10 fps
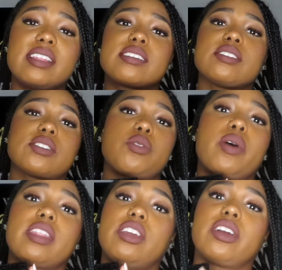This is the
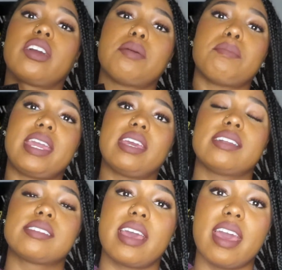way that you're going to make it
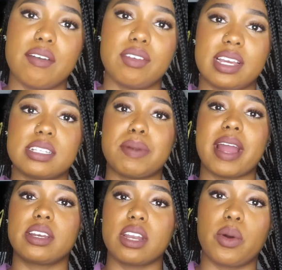into heaven, is by
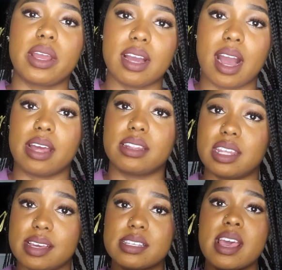knowing God.
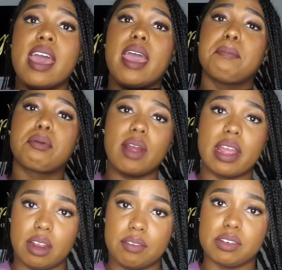This and
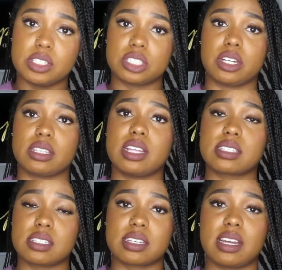prayer, for sure.
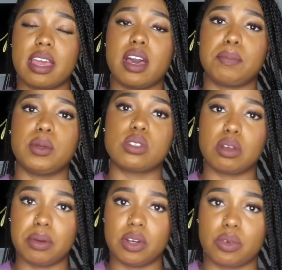This is going to help you to
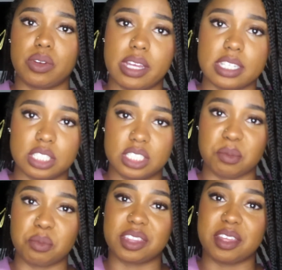build a
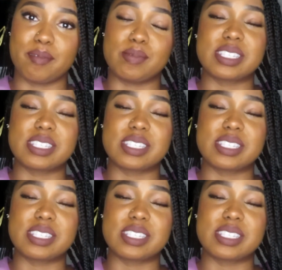relationship with him.